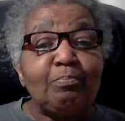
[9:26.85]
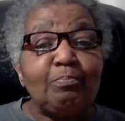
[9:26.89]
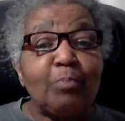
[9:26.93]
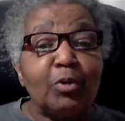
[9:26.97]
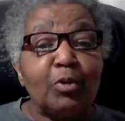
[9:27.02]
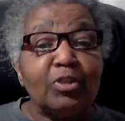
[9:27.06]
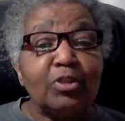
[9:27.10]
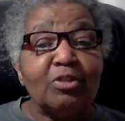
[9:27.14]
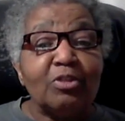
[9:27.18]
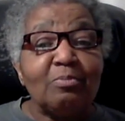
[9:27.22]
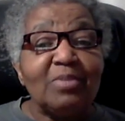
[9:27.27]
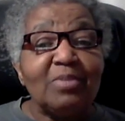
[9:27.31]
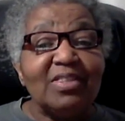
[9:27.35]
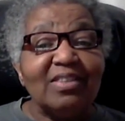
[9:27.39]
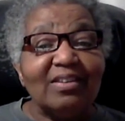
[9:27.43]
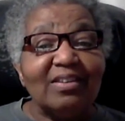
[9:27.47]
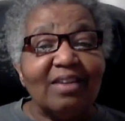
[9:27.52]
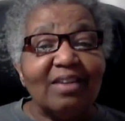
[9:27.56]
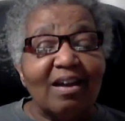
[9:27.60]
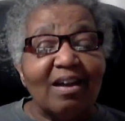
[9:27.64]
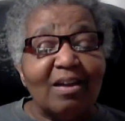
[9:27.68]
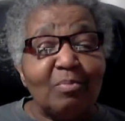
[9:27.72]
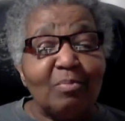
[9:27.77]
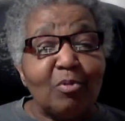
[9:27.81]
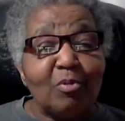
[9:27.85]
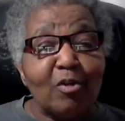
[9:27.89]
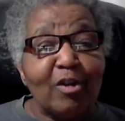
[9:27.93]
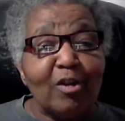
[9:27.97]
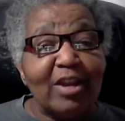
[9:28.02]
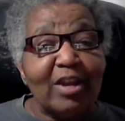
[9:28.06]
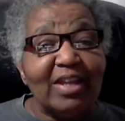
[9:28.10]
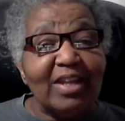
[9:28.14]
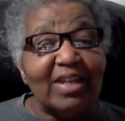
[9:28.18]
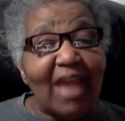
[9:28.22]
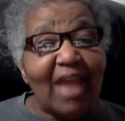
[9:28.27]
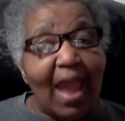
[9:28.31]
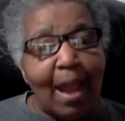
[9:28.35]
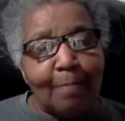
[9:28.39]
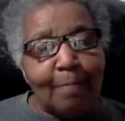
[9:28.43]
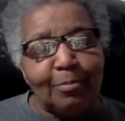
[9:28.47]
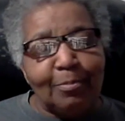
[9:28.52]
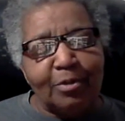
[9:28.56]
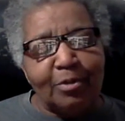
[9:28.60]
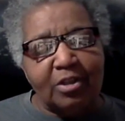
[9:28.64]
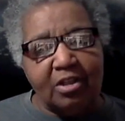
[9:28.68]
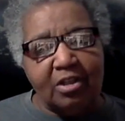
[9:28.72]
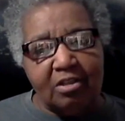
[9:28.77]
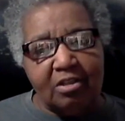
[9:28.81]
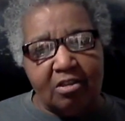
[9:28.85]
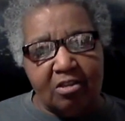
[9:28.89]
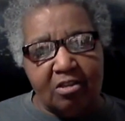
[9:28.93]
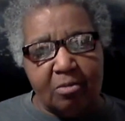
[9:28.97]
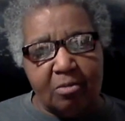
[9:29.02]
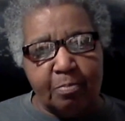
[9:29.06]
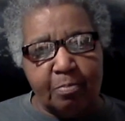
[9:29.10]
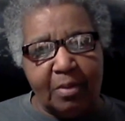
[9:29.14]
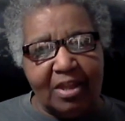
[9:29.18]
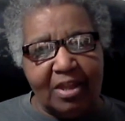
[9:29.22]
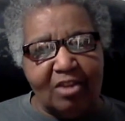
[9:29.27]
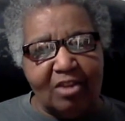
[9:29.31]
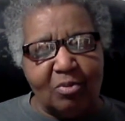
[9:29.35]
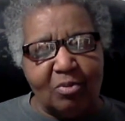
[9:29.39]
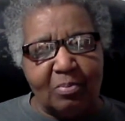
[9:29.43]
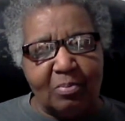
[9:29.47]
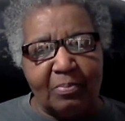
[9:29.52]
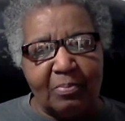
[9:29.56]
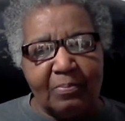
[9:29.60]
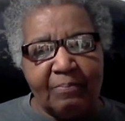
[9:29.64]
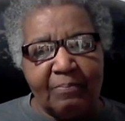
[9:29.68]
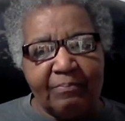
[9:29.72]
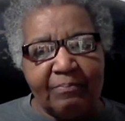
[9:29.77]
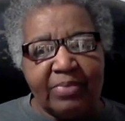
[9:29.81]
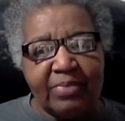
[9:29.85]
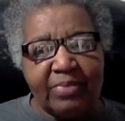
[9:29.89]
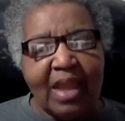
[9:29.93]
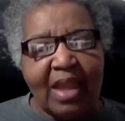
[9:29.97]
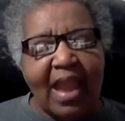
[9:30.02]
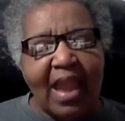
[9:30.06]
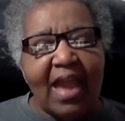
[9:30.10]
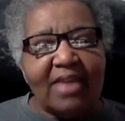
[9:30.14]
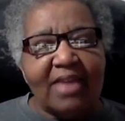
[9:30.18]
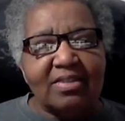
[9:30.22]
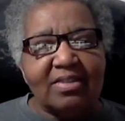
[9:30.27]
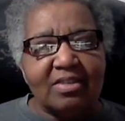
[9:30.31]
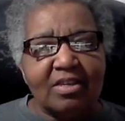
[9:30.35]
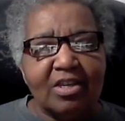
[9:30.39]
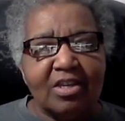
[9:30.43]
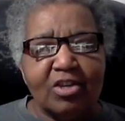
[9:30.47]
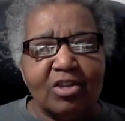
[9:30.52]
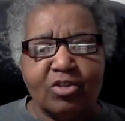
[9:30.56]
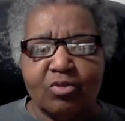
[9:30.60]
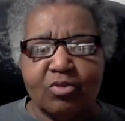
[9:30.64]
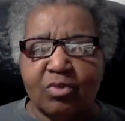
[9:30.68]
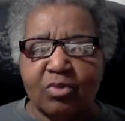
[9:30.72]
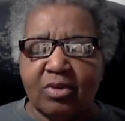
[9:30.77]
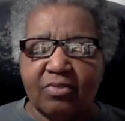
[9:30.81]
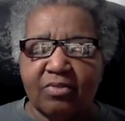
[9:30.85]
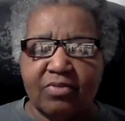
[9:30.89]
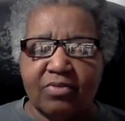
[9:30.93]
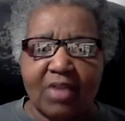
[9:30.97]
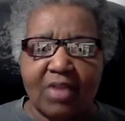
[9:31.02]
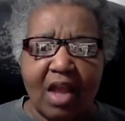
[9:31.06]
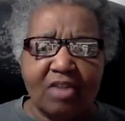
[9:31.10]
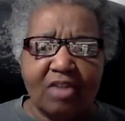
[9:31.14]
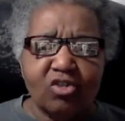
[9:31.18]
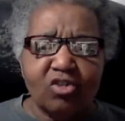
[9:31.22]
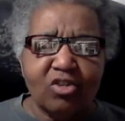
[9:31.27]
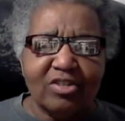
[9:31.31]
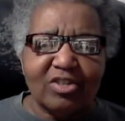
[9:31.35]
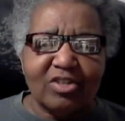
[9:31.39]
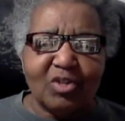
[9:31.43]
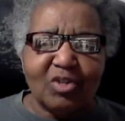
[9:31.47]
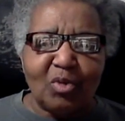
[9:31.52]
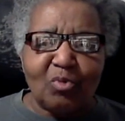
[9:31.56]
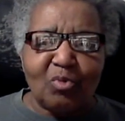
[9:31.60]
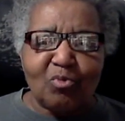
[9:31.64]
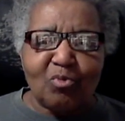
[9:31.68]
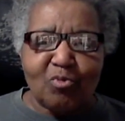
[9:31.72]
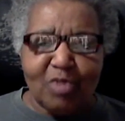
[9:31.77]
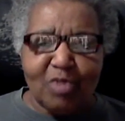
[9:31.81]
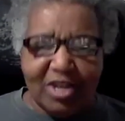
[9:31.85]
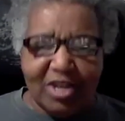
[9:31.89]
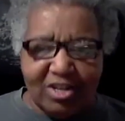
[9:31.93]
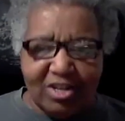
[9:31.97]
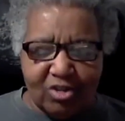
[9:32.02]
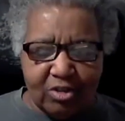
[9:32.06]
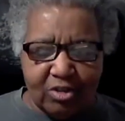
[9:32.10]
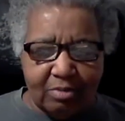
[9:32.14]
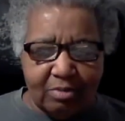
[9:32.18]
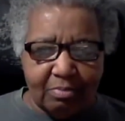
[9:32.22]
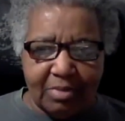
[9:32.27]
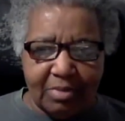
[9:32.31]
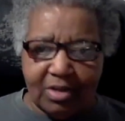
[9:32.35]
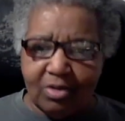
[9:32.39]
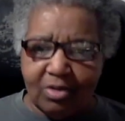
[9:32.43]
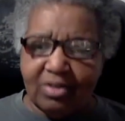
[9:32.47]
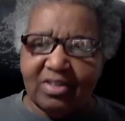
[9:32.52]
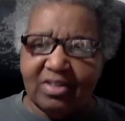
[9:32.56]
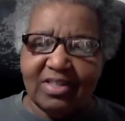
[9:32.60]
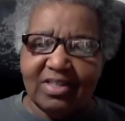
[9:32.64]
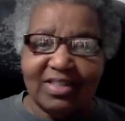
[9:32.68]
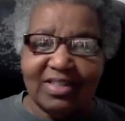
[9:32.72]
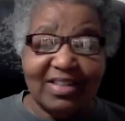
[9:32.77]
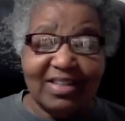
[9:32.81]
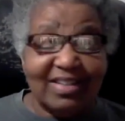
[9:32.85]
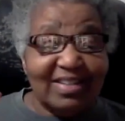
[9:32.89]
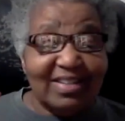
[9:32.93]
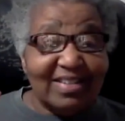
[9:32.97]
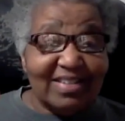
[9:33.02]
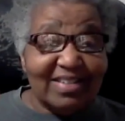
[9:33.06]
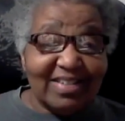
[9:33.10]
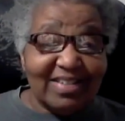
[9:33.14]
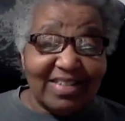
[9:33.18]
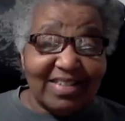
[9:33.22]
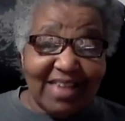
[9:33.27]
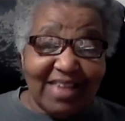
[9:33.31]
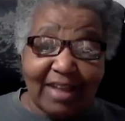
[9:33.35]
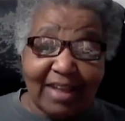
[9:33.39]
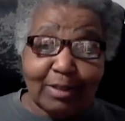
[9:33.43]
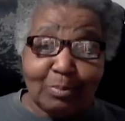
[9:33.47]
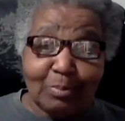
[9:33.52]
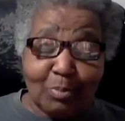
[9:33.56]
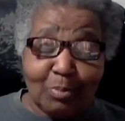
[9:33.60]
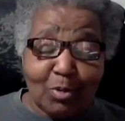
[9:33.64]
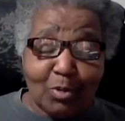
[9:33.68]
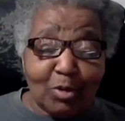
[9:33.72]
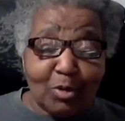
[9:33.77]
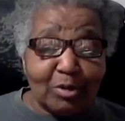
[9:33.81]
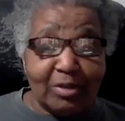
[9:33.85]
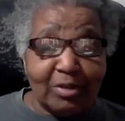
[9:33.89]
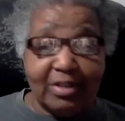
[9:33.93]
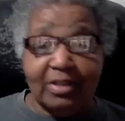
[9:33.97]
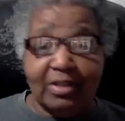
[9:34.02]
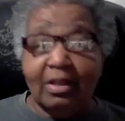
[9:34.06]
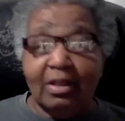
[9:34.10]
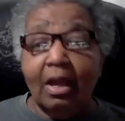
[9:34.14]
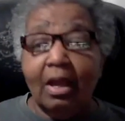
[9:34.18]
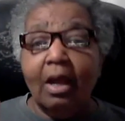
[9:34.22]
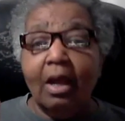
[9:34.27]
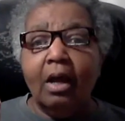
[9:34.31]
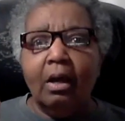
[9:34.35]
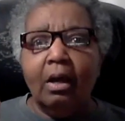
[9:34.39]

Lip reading: put them in the library and happily display them as the history of not just a region, because Seattle, Portland,